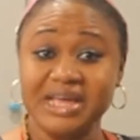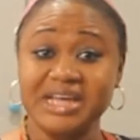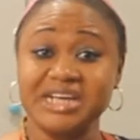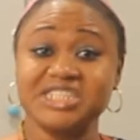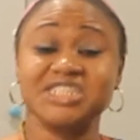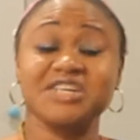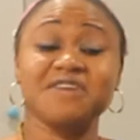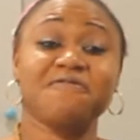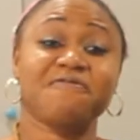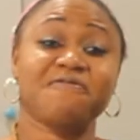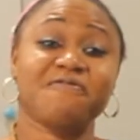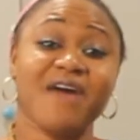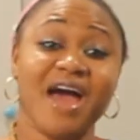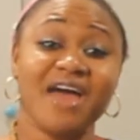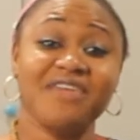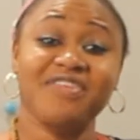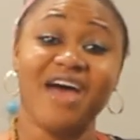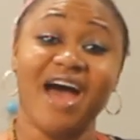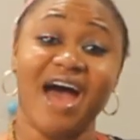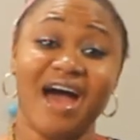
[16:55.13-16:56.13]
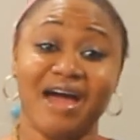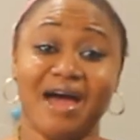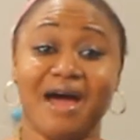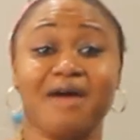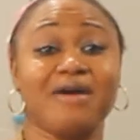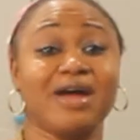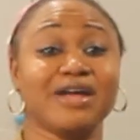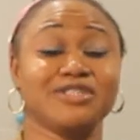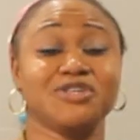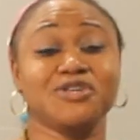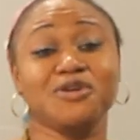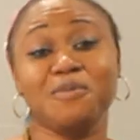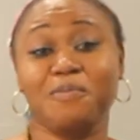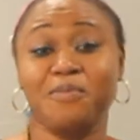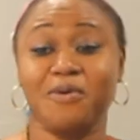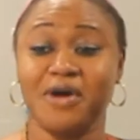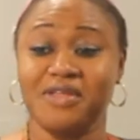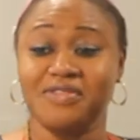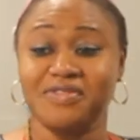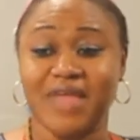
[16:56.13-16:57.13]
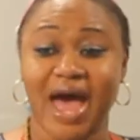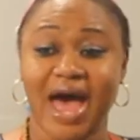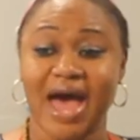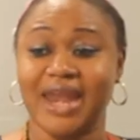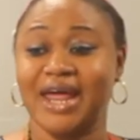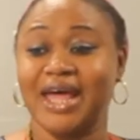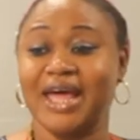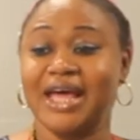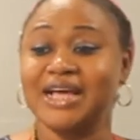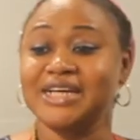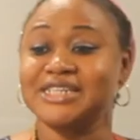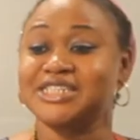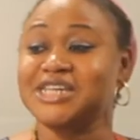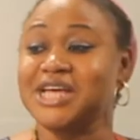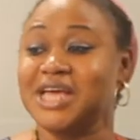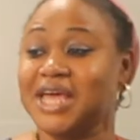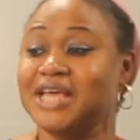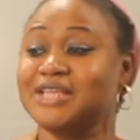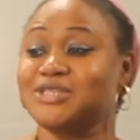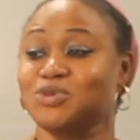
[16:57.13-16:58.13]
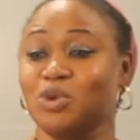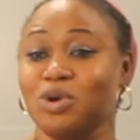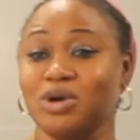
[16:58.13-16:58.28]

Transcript: She fried the akara to the point that she built